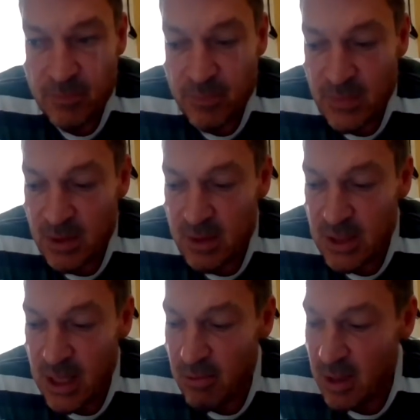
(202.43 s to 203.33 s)

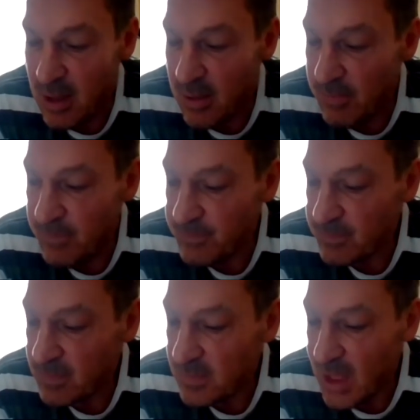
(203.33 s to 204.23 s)
So,
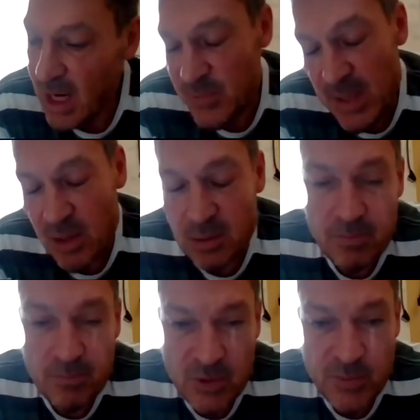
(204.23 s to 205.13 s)
yeah, it's been good.
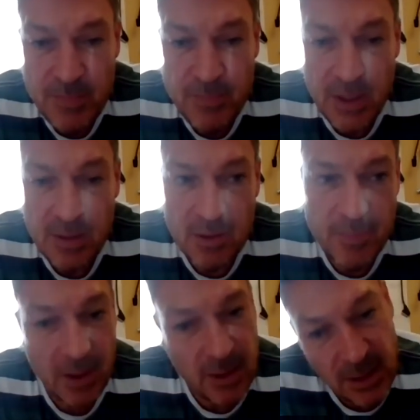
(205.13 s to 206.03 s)
It's been pretty good.
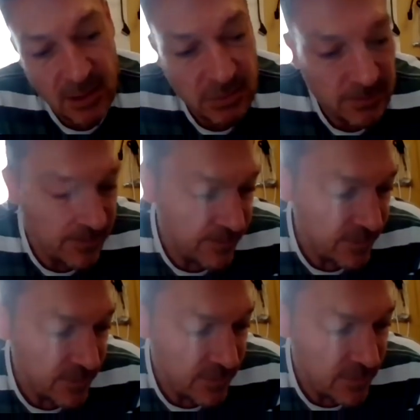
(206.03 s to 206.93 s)
But, you know,
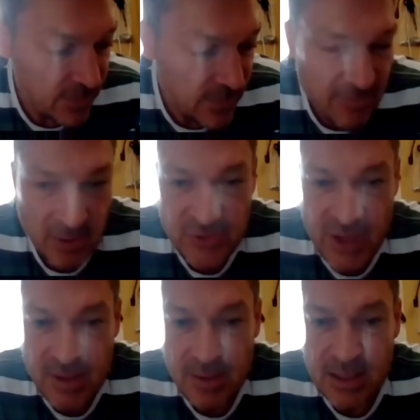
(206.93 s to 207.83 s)
everyone's
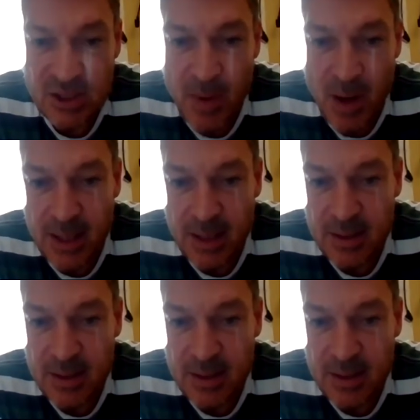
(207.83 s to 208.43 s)
dreading that spike.